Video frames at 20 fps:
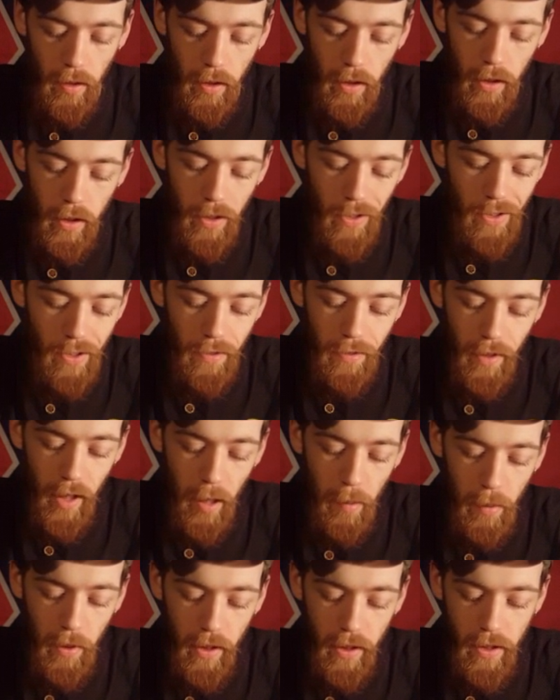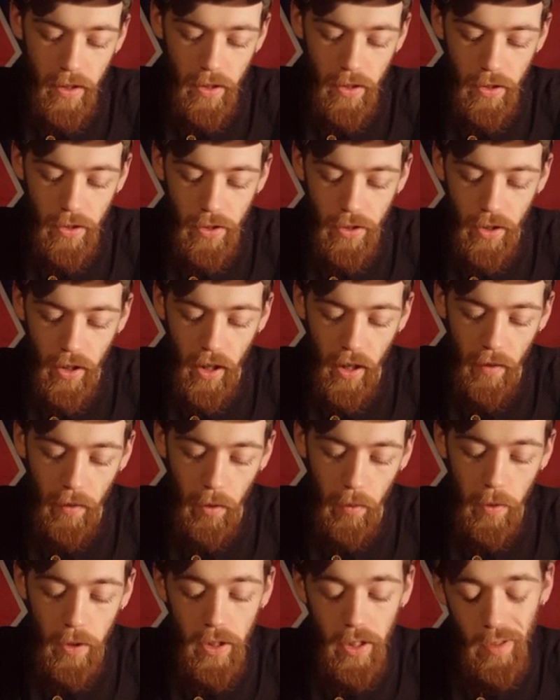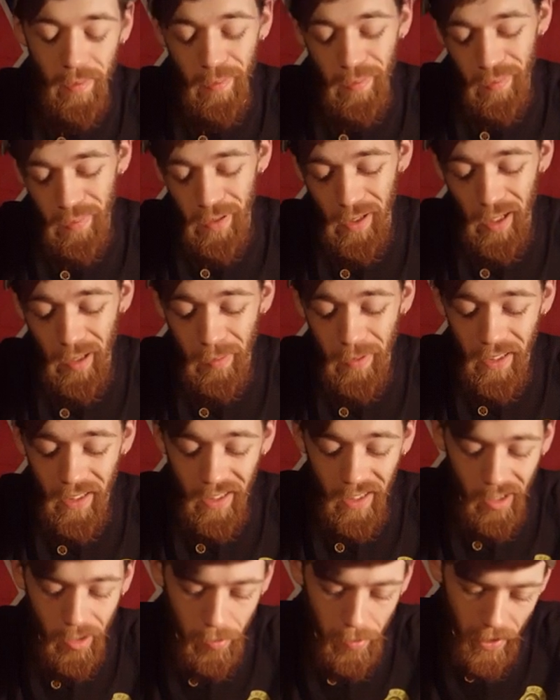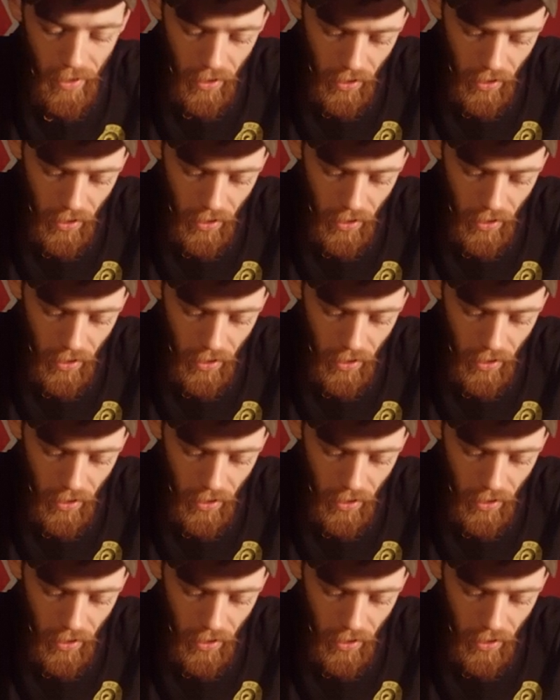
You can use a flat bladed screwdriver, which is probably a little